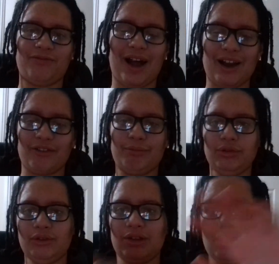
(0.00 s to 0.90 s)

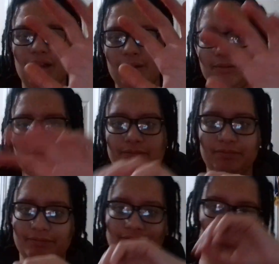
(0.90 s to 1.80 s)
bloody
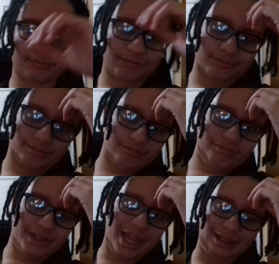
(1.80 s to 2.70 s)

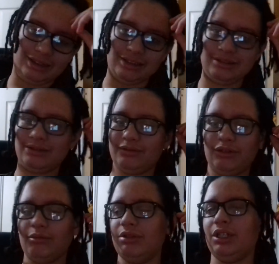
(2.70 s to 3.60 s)
nil.
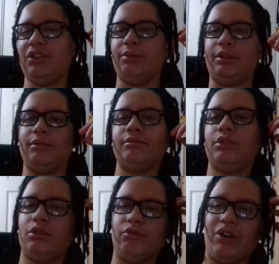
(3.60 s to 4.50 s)
Unbelievable.
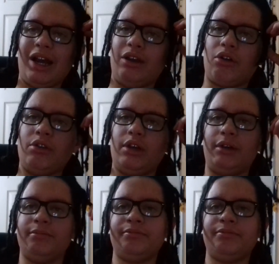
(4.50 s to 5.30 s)
Couldn't write it, couldn't you?